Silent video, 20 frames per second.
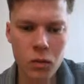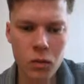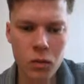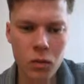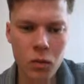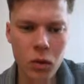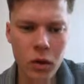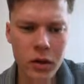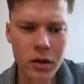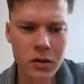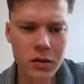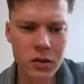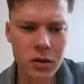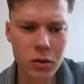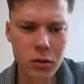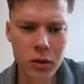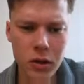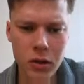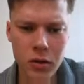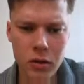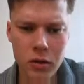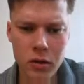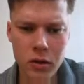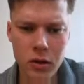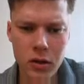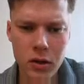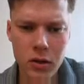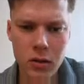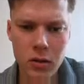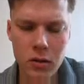What is going on
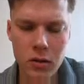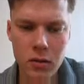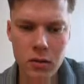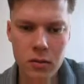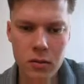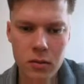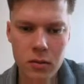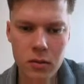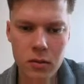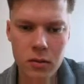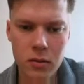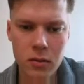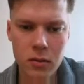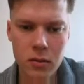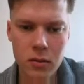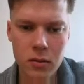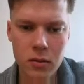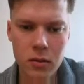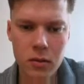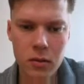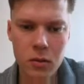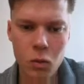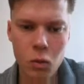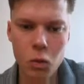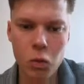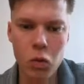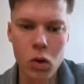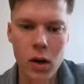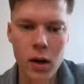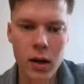here?
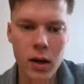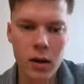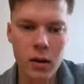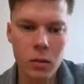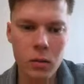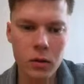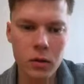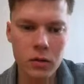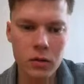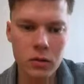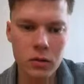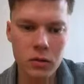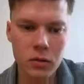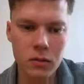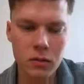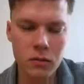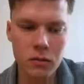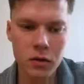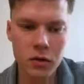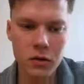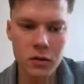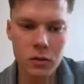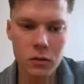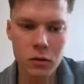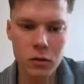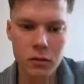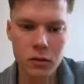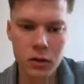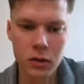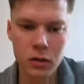Why are we sort of
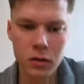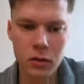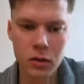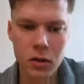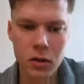reserving